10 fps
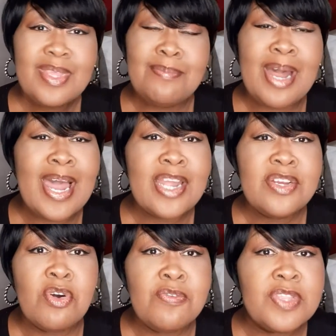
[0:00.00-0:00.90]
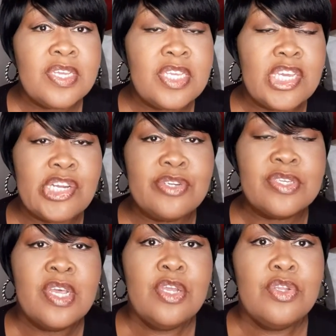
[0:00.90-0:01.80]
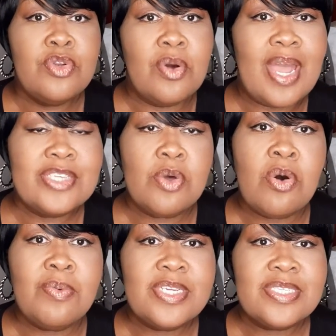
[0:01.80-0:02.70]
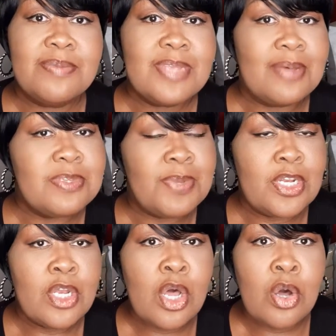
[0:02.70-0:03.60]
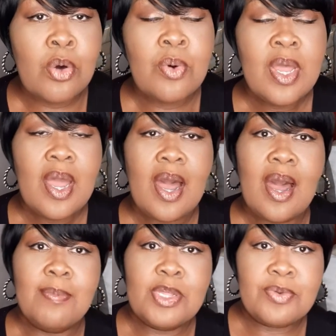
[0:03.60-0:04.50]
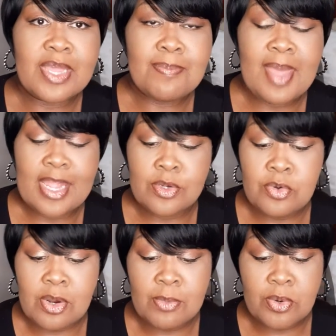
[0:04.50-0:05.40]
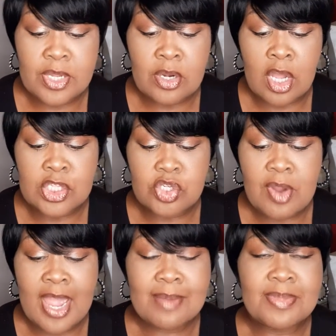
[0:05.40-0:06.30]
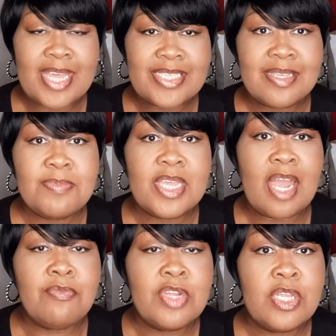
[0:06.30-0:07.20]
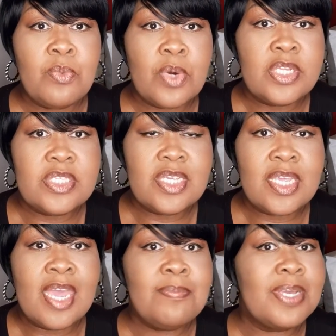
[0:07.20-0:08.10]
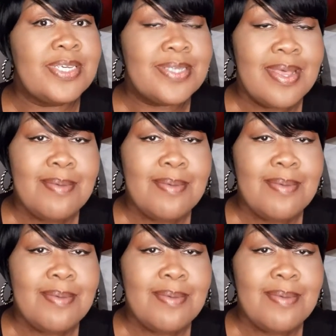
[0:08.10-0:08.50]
My iron over the years, has always sometimes been low. It'll get back normal and on track, but that's something I really wanted to get because